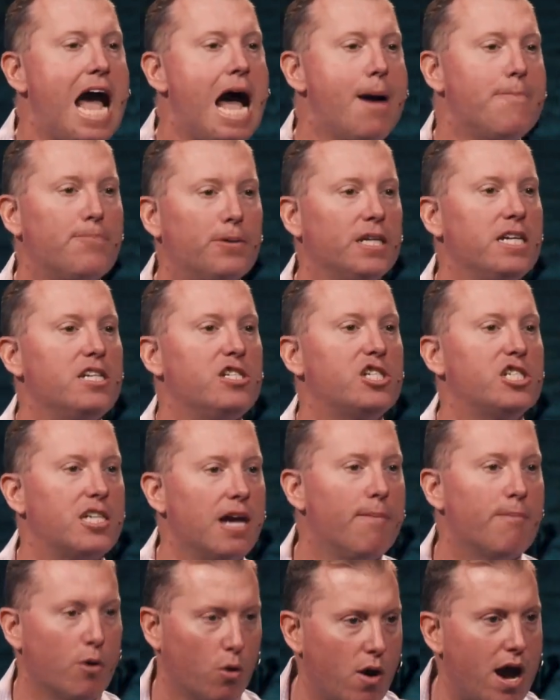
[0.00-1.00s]
aptly
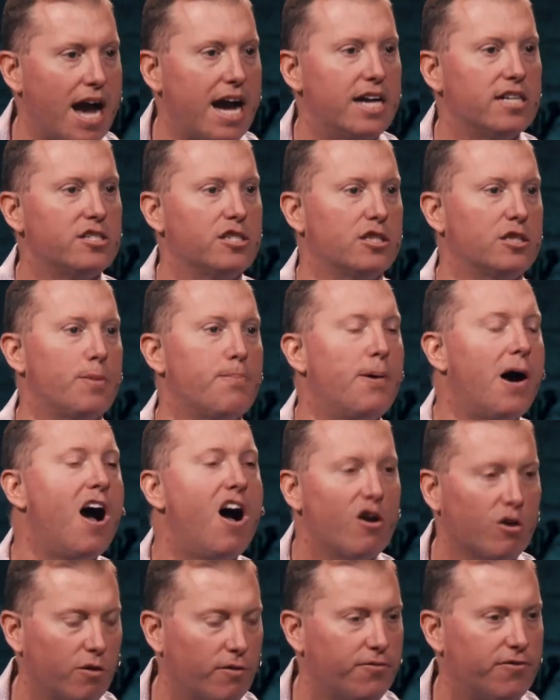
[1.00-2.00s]
summarize the
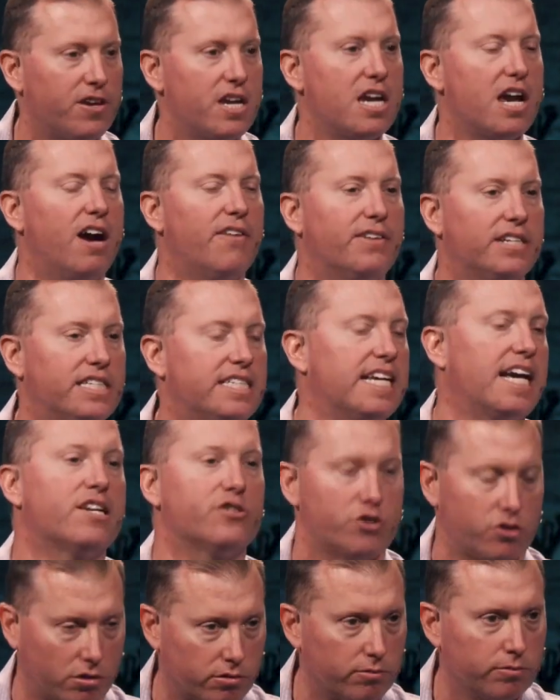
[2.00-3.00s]
topography of a
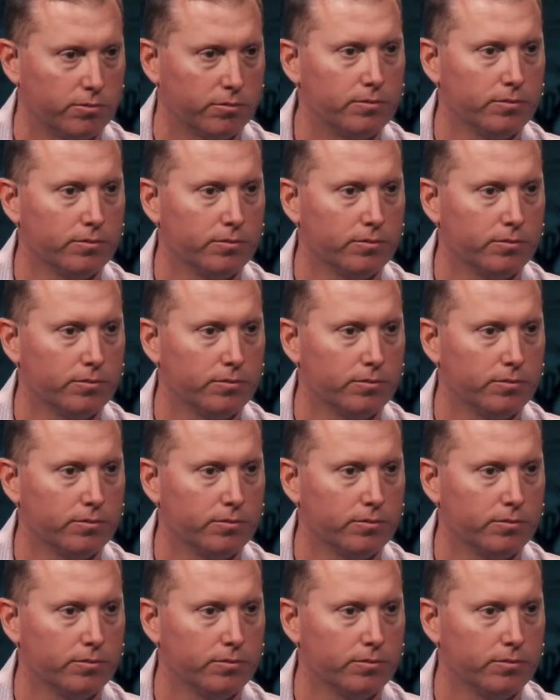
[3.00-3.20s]
desert.